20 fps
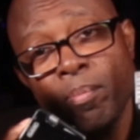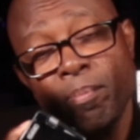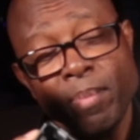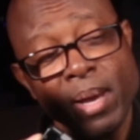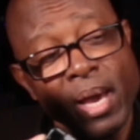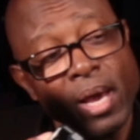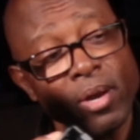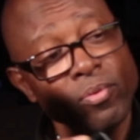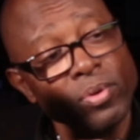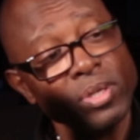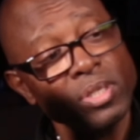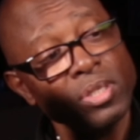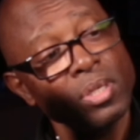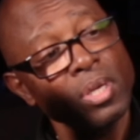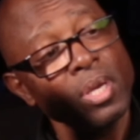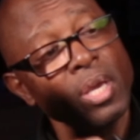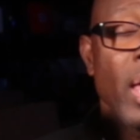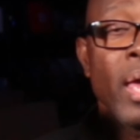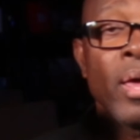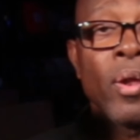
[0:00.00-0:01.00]
batteries.
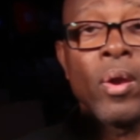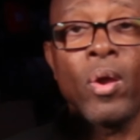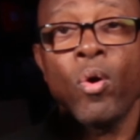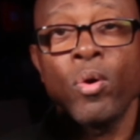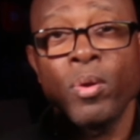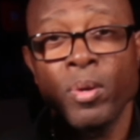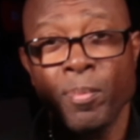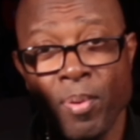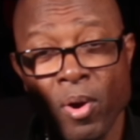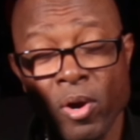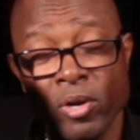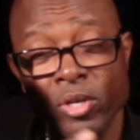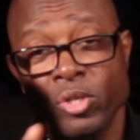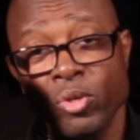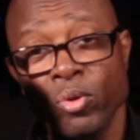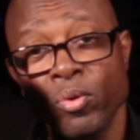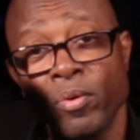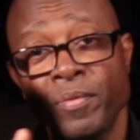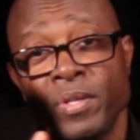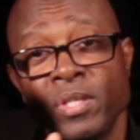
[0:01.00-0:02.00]
And on the part
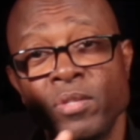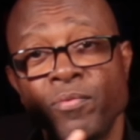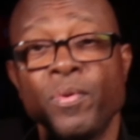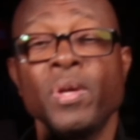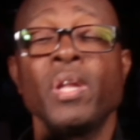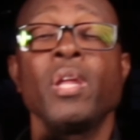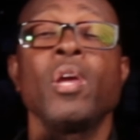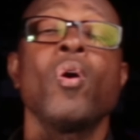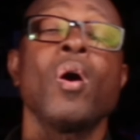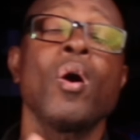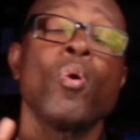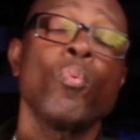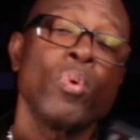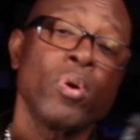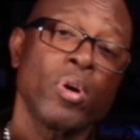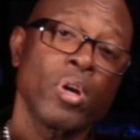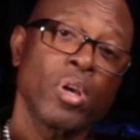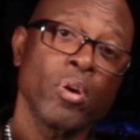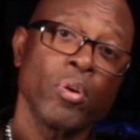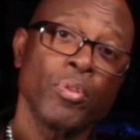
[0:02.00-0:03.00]
2 of this video, I
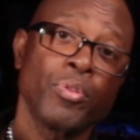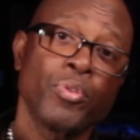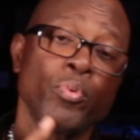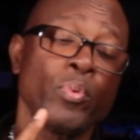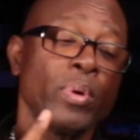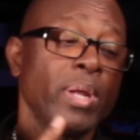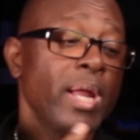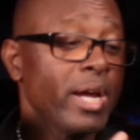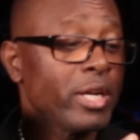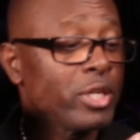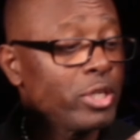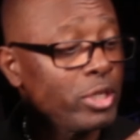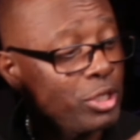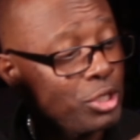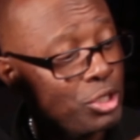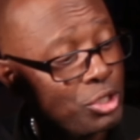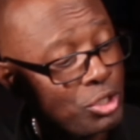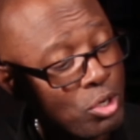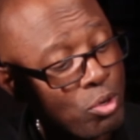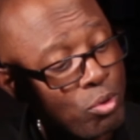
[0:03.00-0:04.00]
will go through and actually
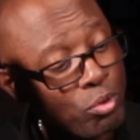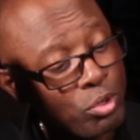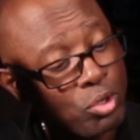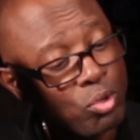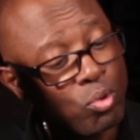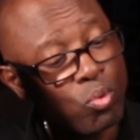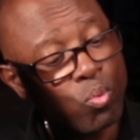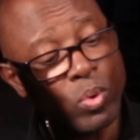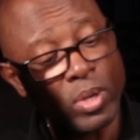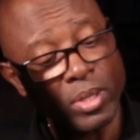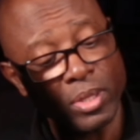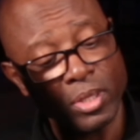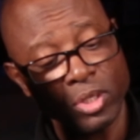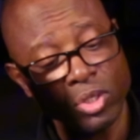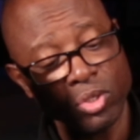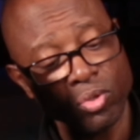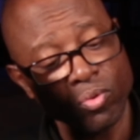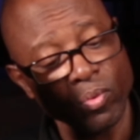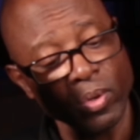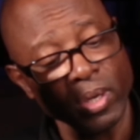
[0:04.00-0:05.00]
show you what the
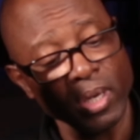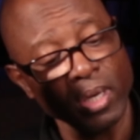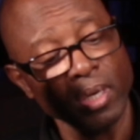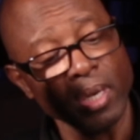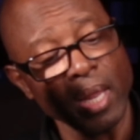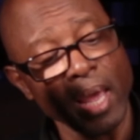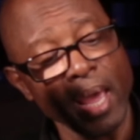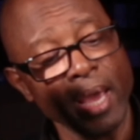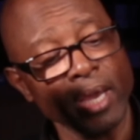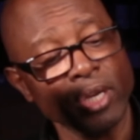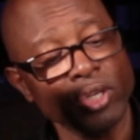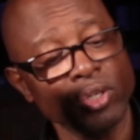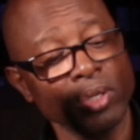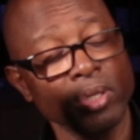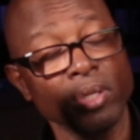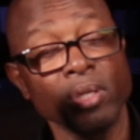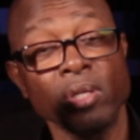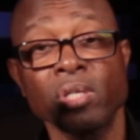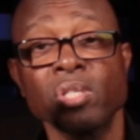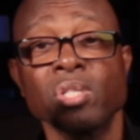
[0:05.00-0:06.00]
screen
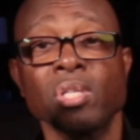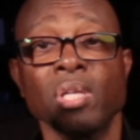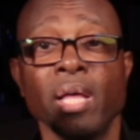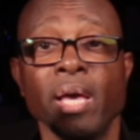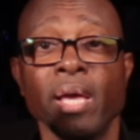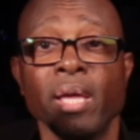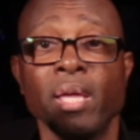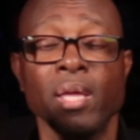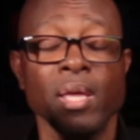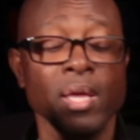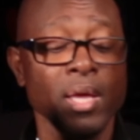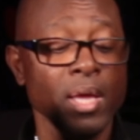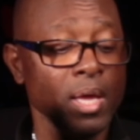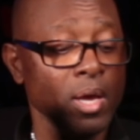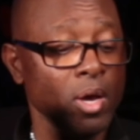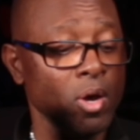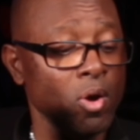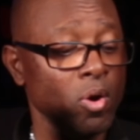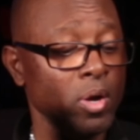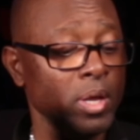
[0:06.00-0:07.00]
actually looks like
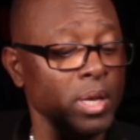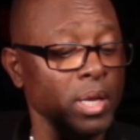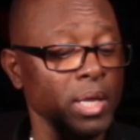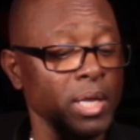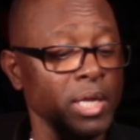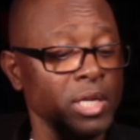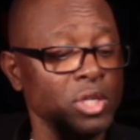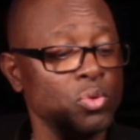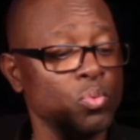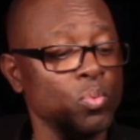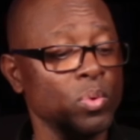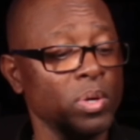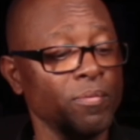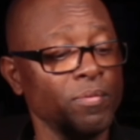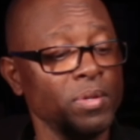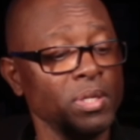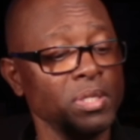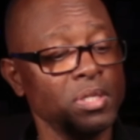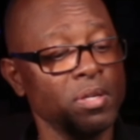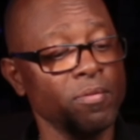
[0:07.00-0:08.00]
on each one
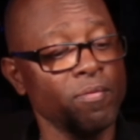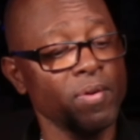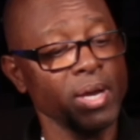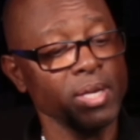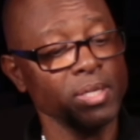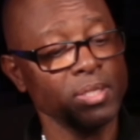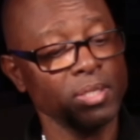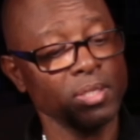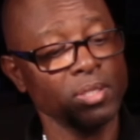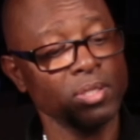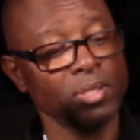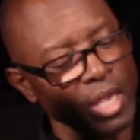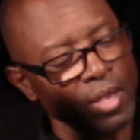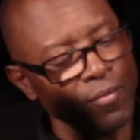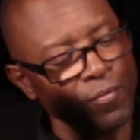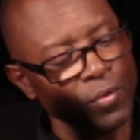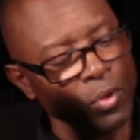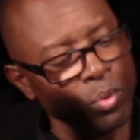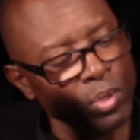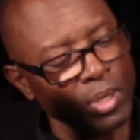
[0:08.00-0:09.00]
of these devices.
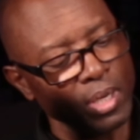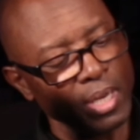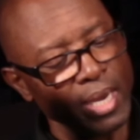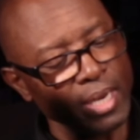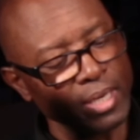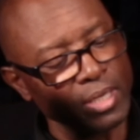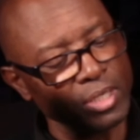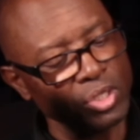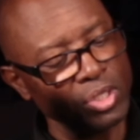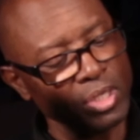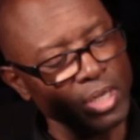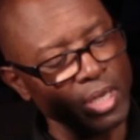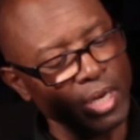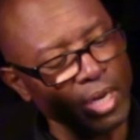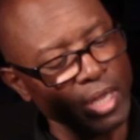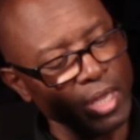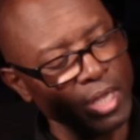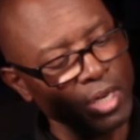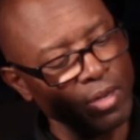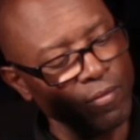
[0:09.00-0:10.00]
If you would like to see an
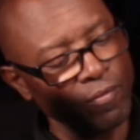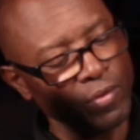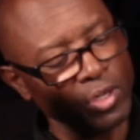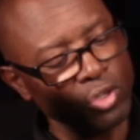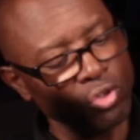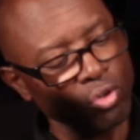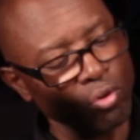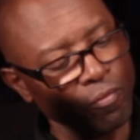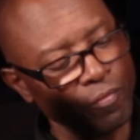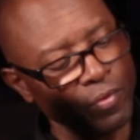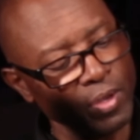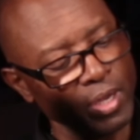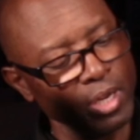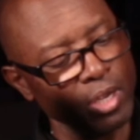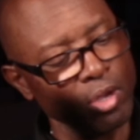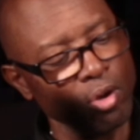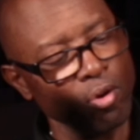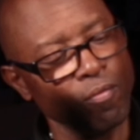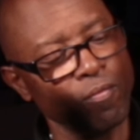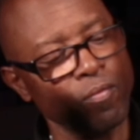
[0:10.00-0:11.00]
individual
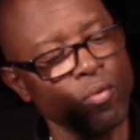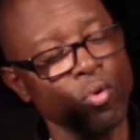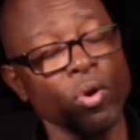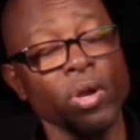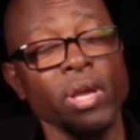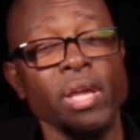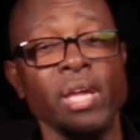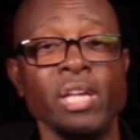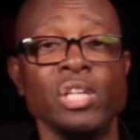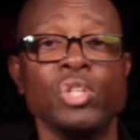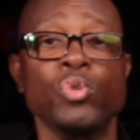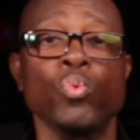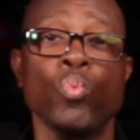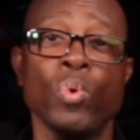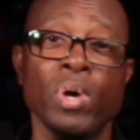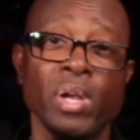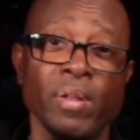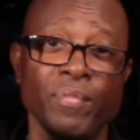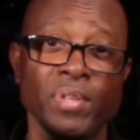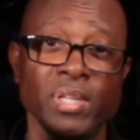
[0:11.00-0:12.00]
video for each
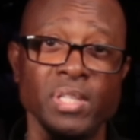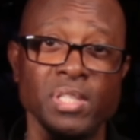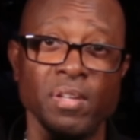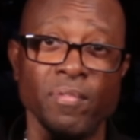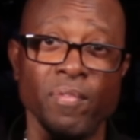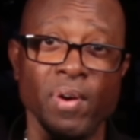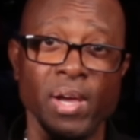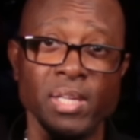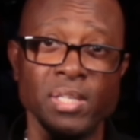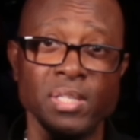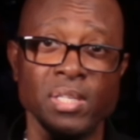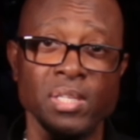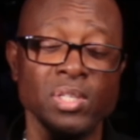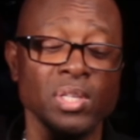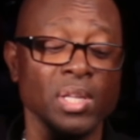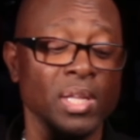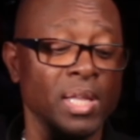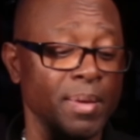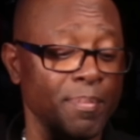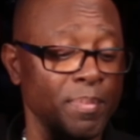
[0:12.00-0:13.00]
one of these devices,
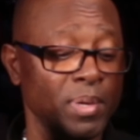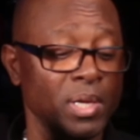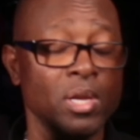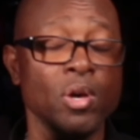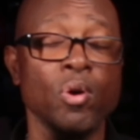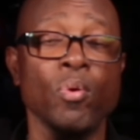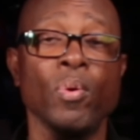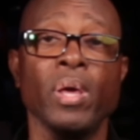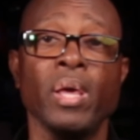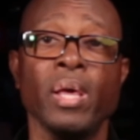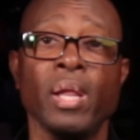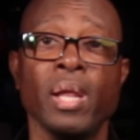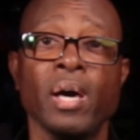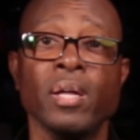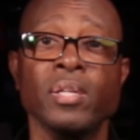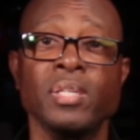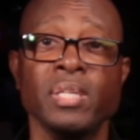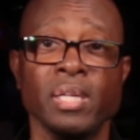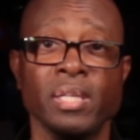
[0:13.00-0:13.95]
let me know, and I'll